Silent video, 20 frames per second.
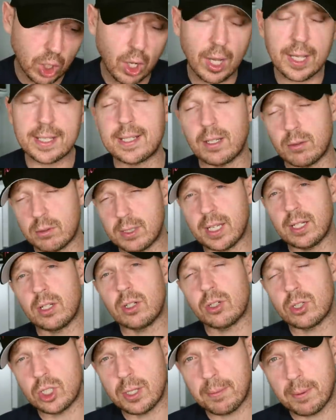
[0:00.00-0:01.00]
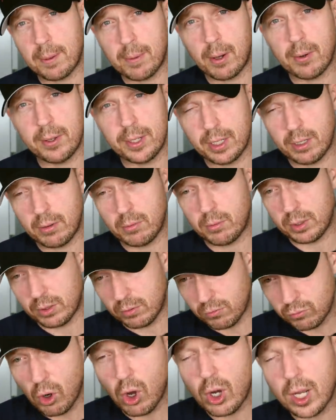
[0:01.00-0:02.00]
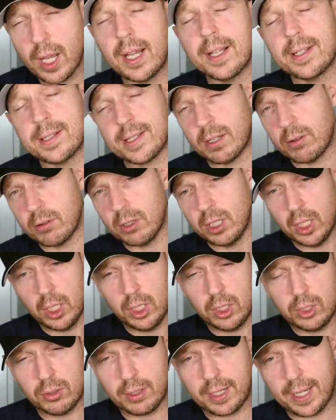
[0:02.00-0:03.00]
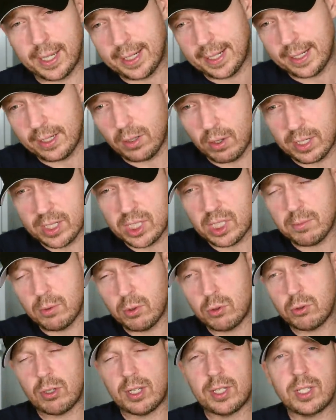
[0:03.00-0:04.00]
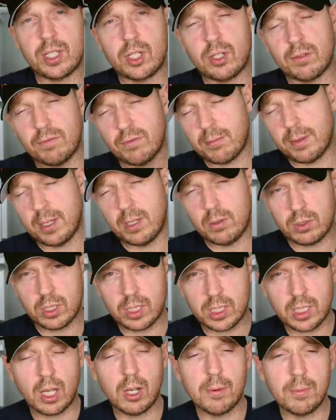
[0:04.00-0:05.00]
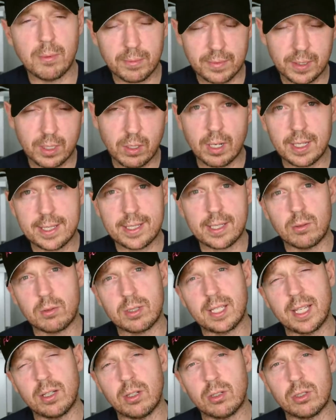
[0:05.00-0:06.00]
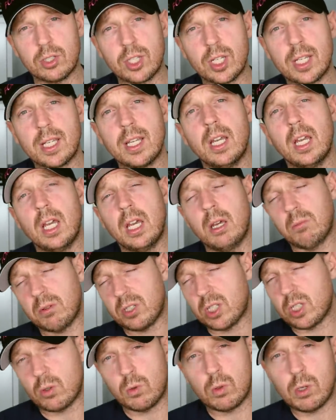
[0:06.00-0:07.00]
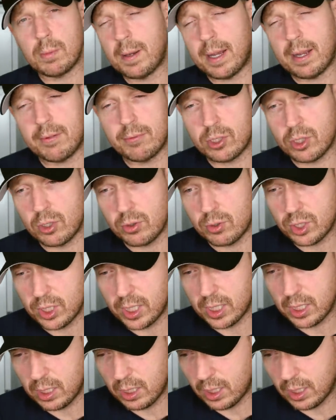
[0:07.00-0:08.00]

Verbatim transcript: guide sole technology, promoting it with a rocker, so you're getting that nice smooth transition from heel to toe, but with the guide sole technology, which is all about reducing